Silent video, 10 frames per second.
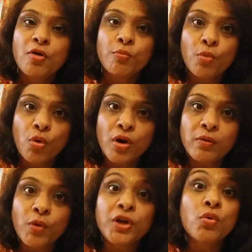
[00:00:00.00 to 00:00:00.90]
more
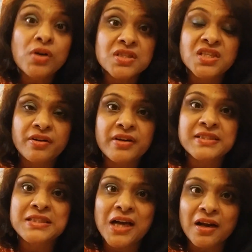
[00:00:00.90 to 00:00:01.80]
what you consider
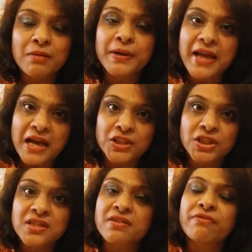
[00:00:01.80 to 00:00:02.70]
as dull, but
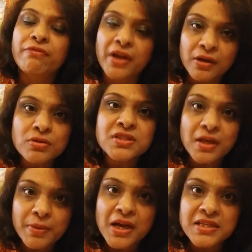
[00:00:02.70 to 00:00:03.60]
actually is a very good
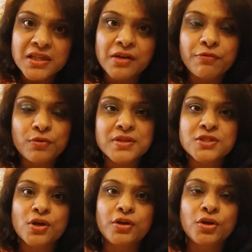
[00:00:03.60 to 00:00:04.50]
stabilizing
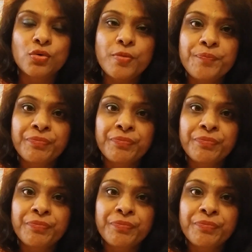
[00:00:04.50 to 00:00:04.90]
influence on you.